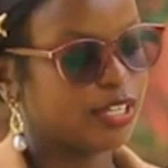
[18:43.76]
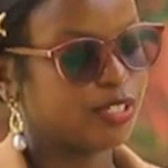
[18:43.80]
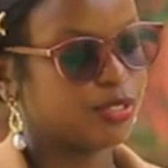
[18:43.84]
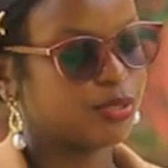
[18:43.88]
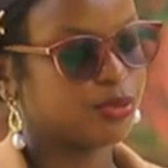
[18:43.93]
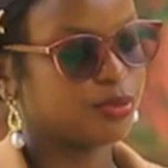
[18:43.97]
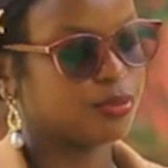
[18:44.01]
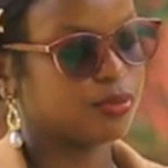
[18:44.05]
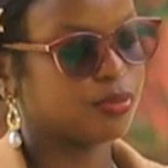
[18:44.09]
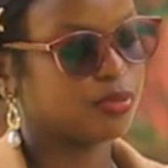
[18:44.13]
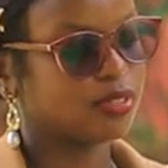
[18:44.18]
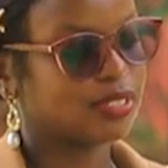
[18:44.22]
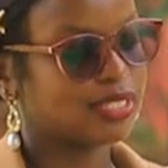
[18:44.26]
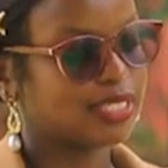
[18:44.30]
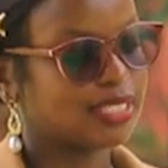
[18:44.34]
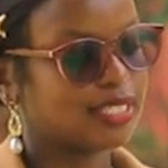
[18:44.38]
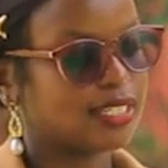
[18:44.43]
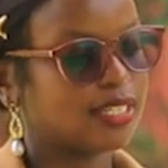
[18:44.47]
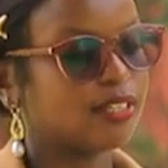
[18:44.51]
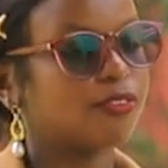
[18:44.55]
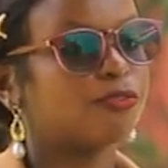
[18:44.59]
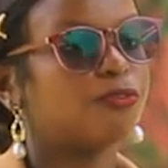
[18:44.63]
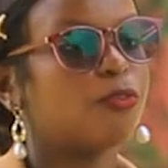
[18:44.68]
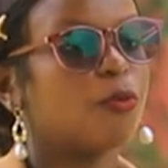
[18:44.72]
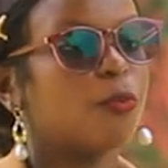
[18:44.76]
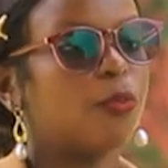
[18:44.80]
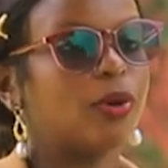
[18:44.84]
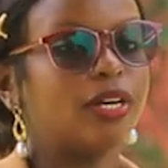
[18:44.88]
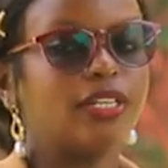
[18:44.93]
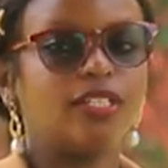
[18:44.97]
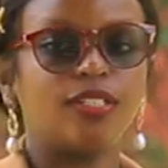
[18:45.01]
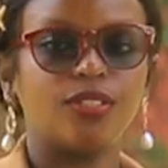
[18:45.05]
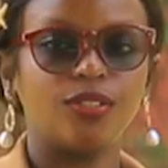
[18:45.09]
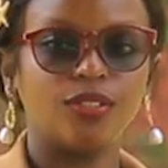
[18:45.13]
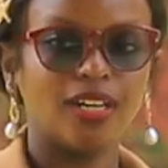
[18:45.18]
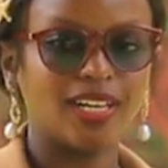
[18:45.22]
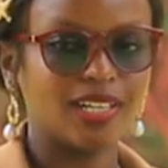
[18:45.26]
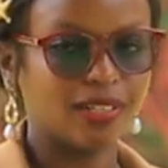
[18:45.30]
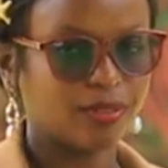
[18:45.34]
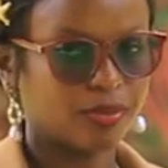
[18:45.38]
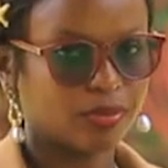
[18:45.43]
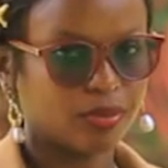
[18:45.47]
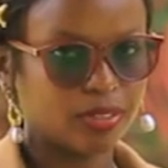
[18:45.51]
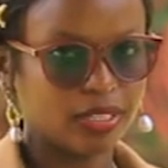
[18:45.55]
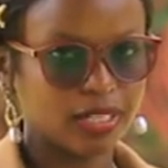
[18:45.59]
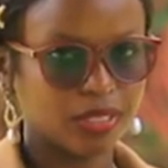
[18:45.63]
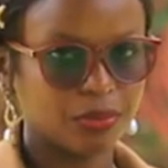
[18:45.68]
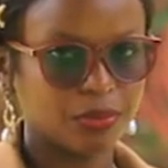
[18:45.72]
to seek for what you are
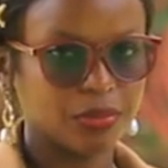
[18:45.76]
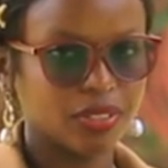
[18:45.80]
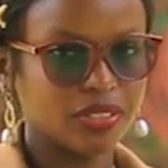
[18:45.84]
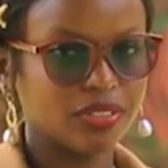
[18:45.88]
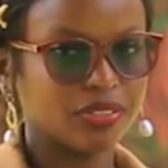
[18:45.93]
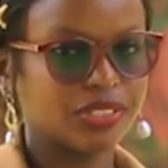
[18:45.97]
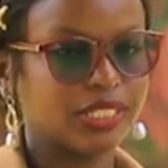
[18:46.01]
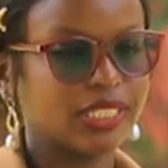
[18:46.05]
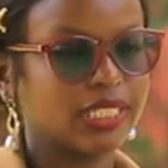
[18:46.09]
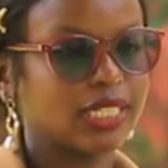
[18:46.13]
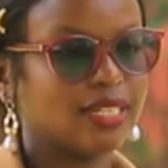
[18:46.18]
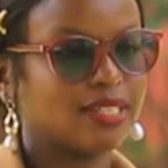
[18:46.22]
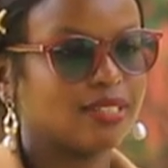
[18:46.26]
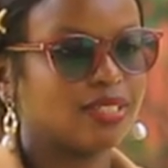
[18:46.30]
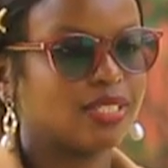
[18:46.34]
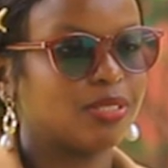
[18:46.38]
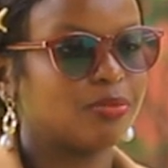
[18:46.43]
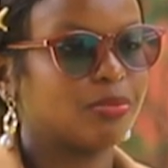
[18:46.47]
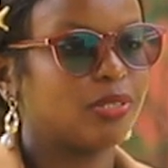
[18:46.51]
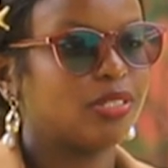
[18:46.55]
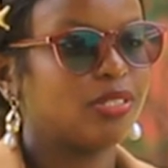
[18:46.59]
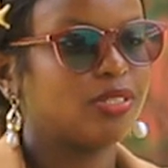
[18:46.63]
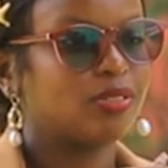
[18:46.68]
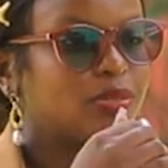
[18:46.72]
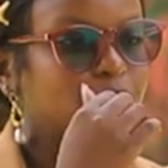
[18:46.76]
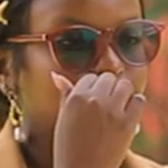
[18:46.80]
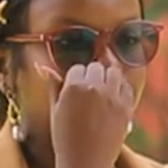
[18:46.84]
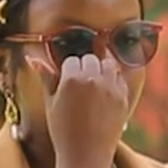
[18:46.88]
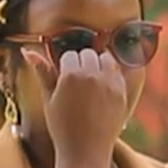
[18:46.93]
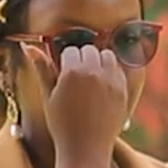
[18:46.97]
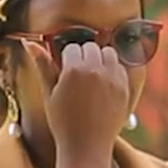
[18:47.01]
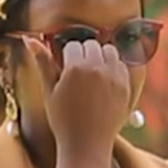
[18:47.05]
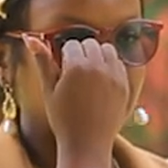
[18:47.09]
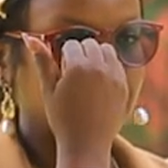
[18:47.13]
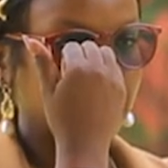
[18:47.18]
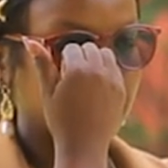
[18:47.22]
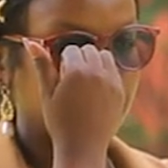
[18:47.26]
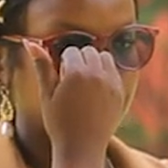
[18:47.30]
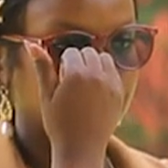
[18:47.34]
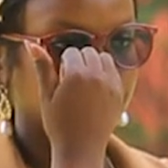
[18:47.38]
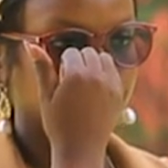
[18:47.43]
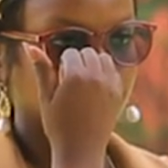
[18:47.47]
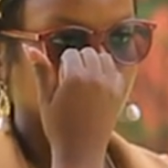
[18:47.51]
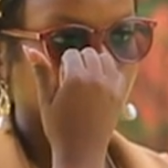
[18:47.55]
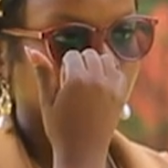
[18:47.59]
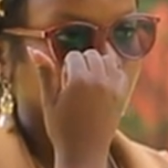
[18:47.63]
good at. Most of the time, they spend too much time